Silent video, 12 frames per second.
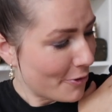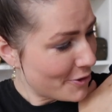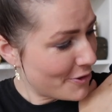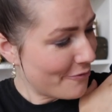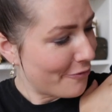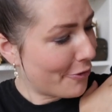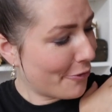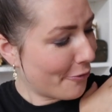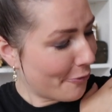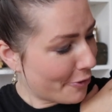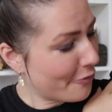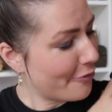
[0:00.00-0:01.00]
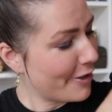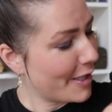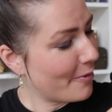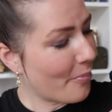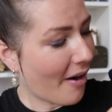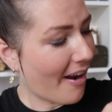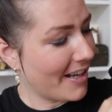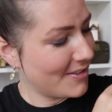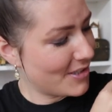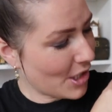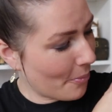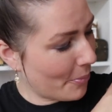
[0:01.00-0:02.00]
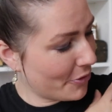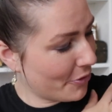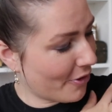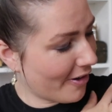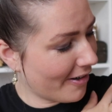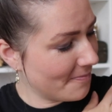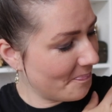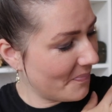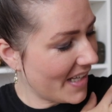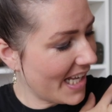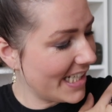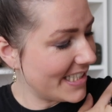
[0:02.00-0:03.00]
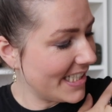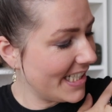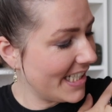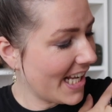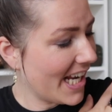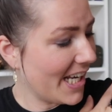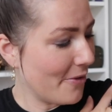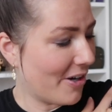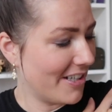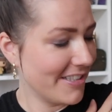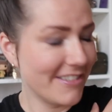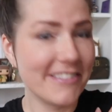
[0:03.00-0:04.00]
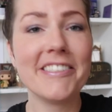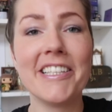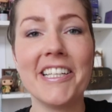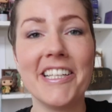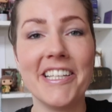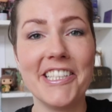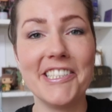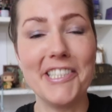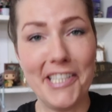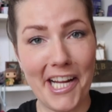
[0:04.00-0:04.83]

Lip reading: Percival Wulfric Brian Dumbledore, 1881 to